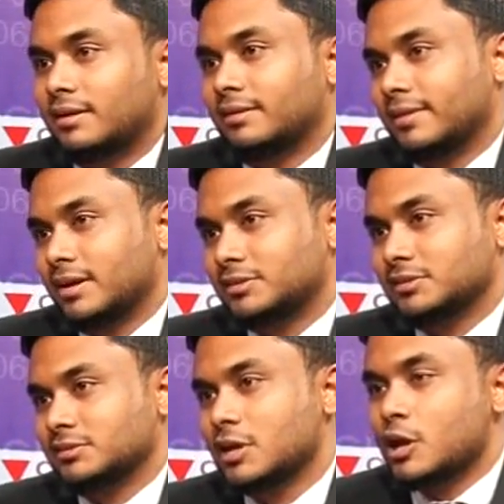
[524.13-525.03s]

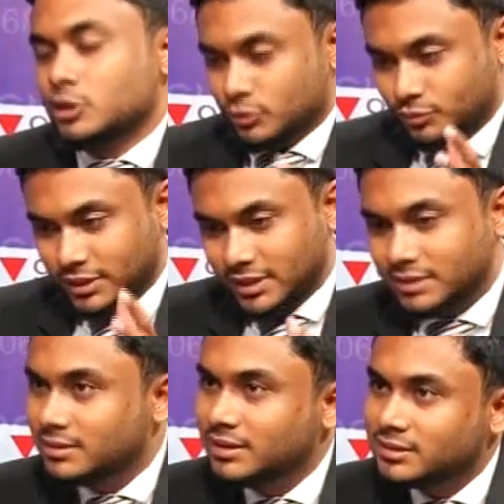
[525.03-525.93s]
underreactions. So
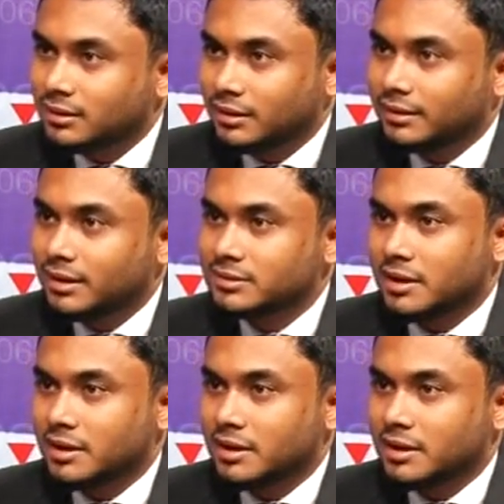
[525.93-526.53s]
within these contexts,